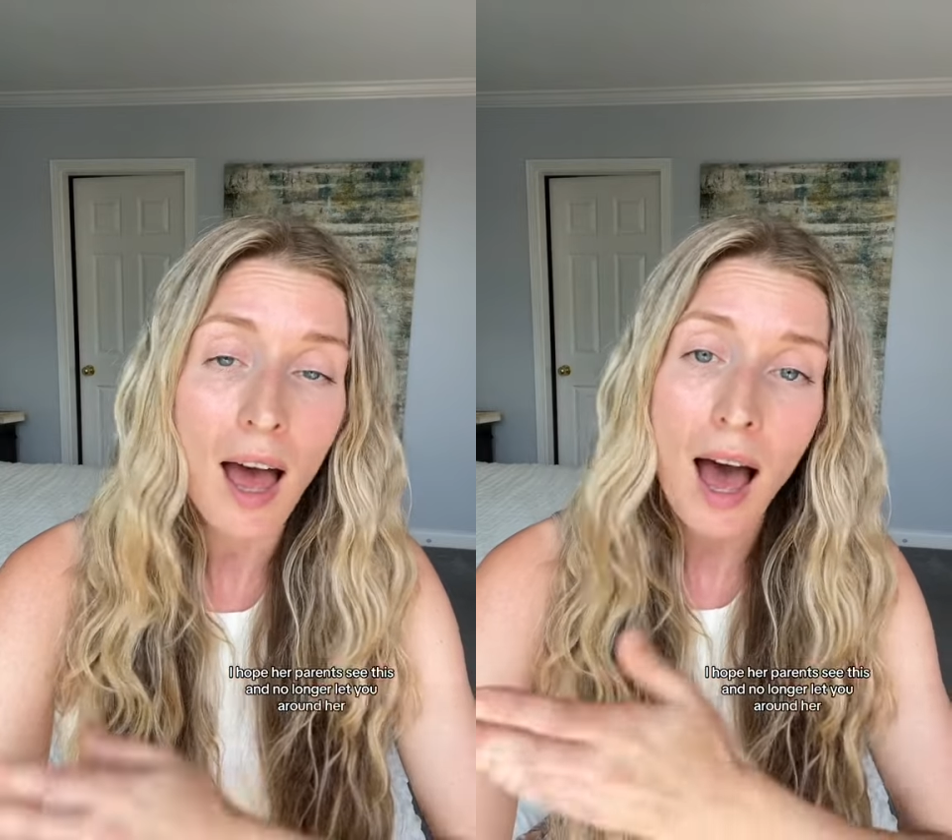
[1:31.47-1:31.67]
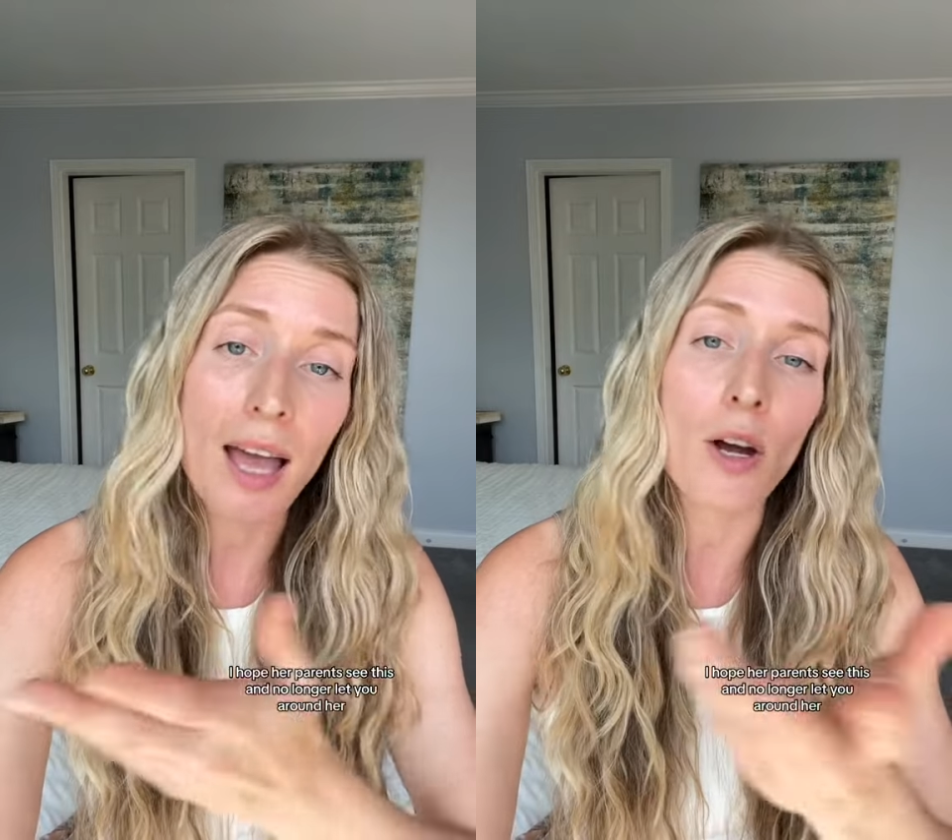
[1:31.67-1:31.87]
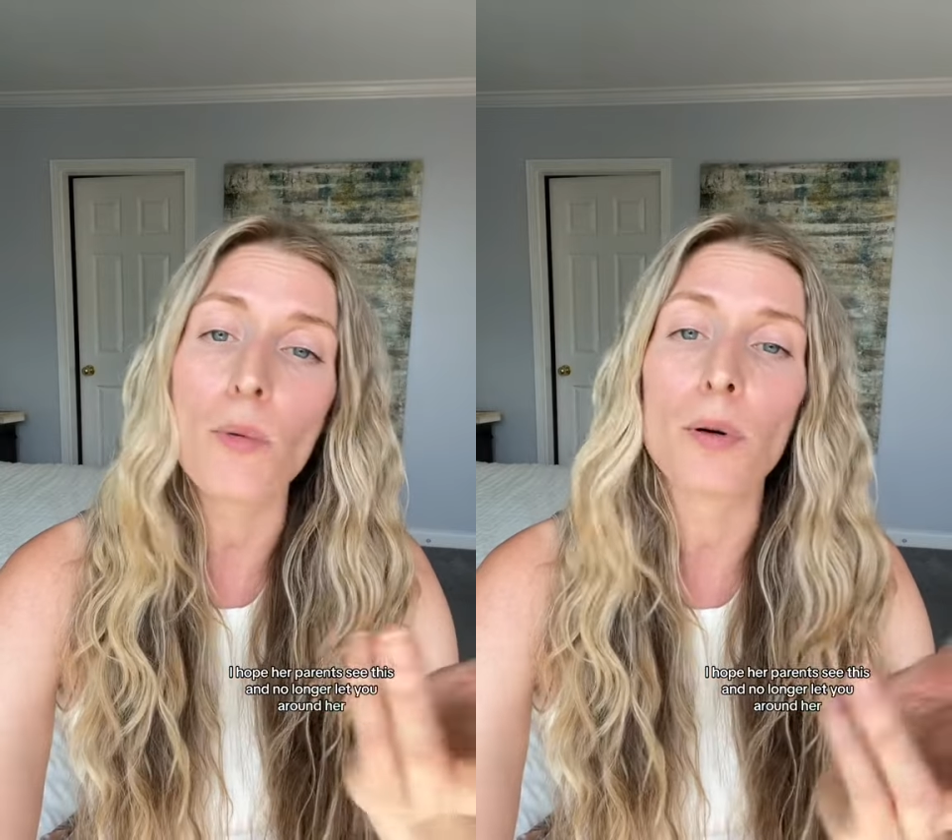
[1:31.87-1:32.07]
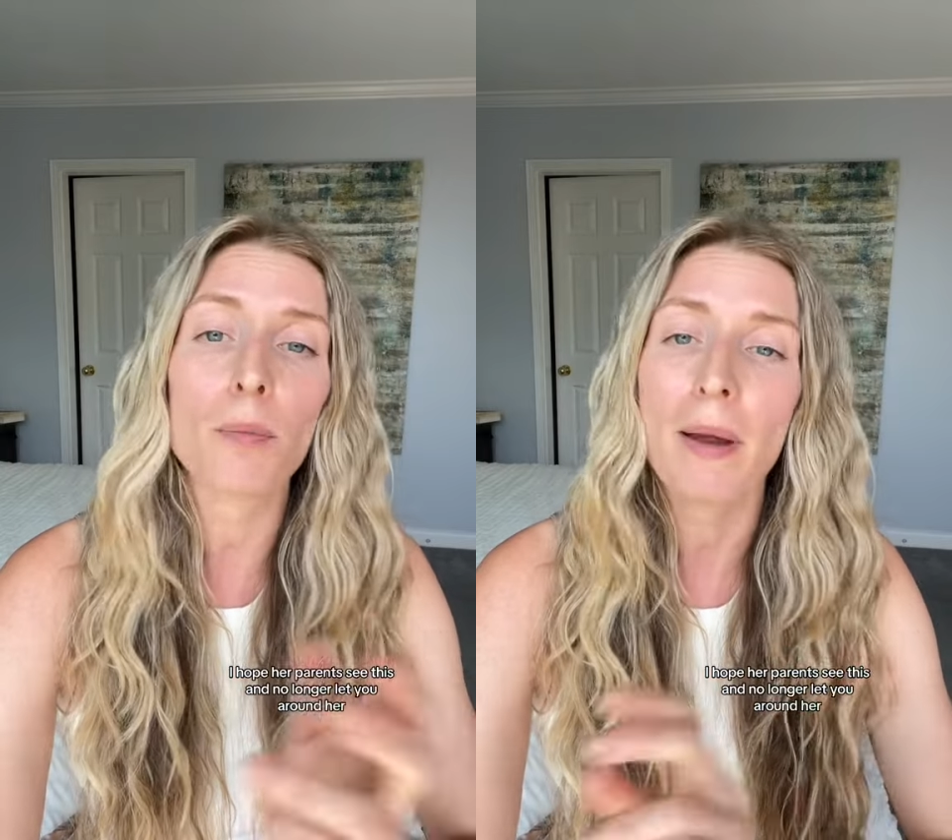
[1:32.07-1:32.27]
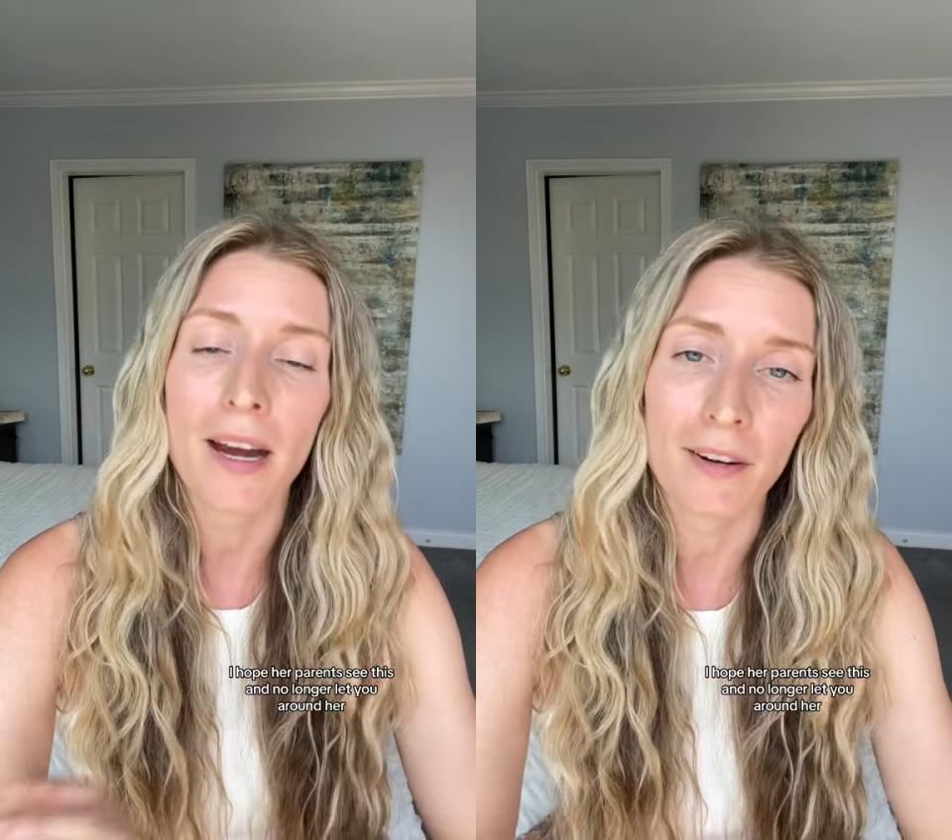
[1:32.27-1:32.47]
I hope her
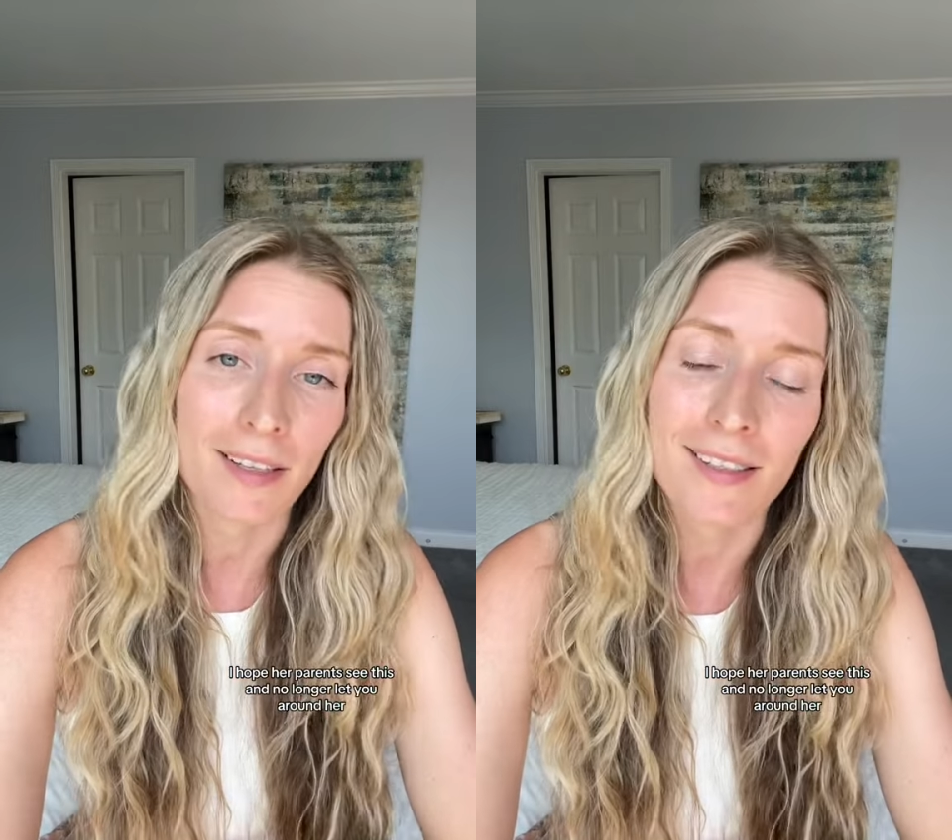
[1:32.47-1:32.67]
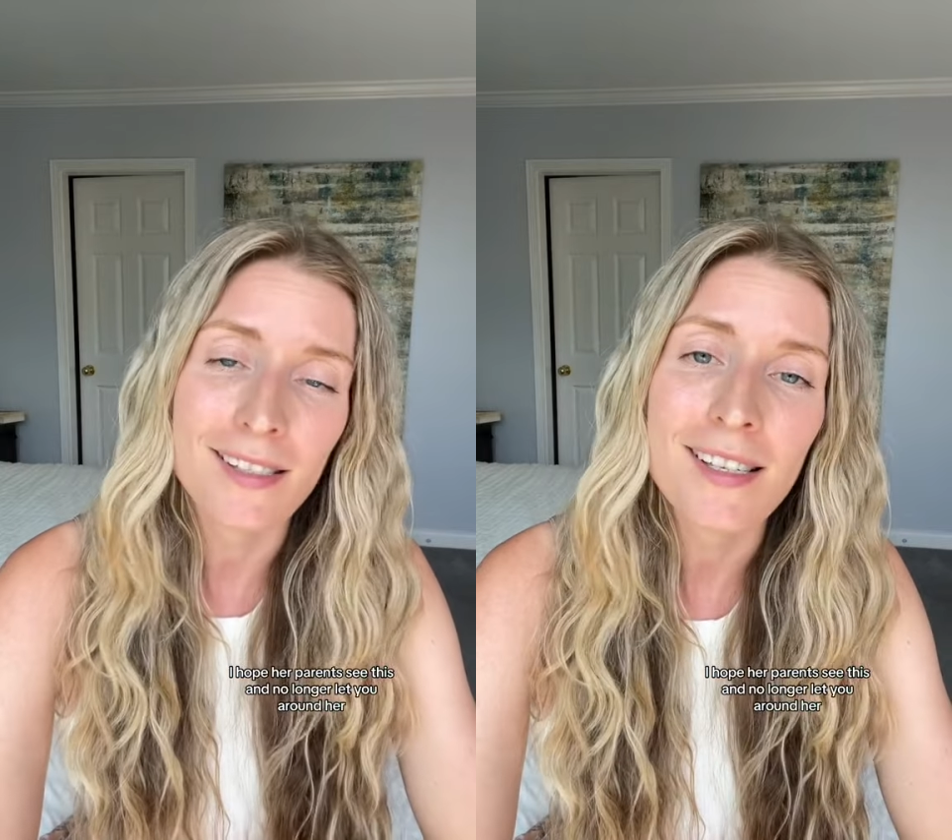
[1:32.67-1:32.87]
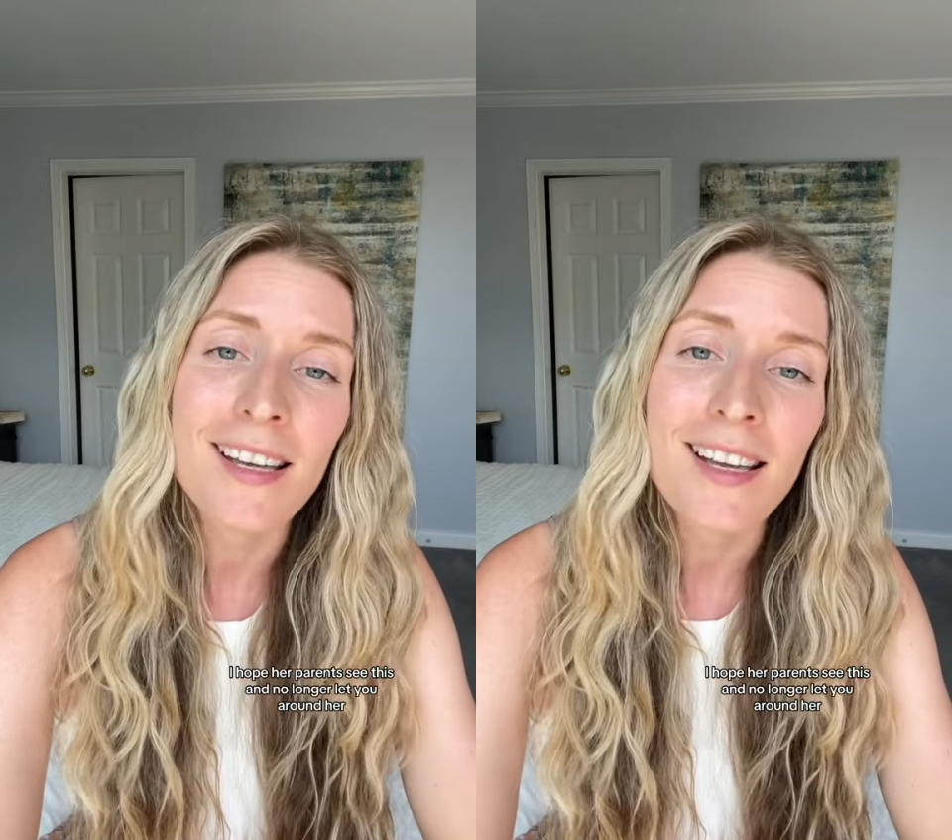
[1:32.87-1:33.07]
parents